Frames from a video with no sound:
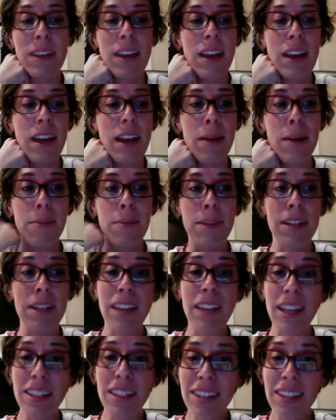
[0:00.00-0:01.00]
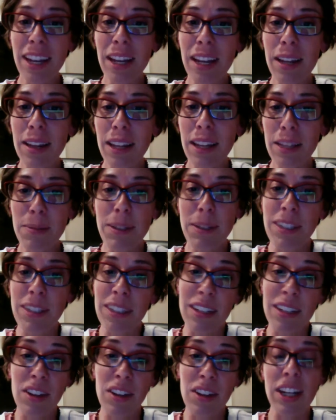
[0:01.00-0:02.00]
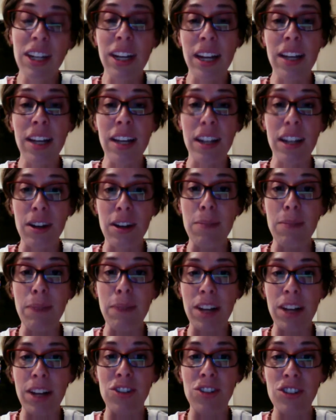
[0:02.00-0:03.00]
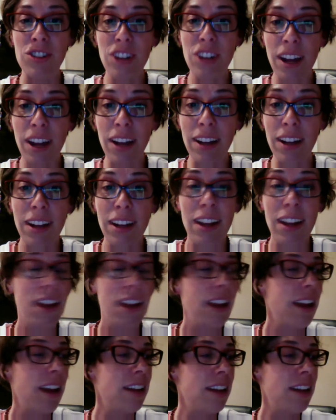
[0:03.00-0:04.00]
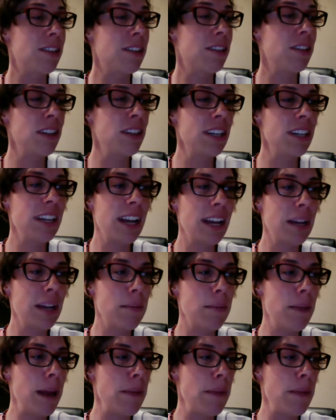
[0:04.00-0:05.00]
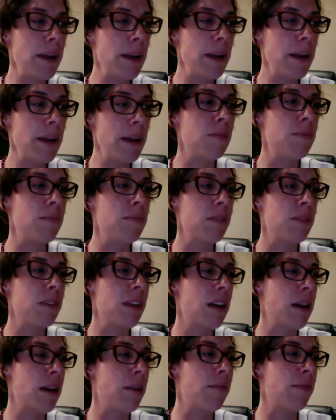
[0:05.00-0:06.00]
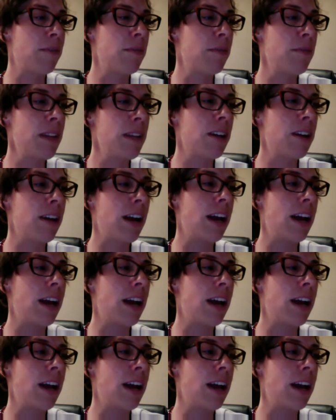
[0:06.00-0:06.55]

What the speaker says: And that's basically looking at an area manager check. And so you can kind of map out from there.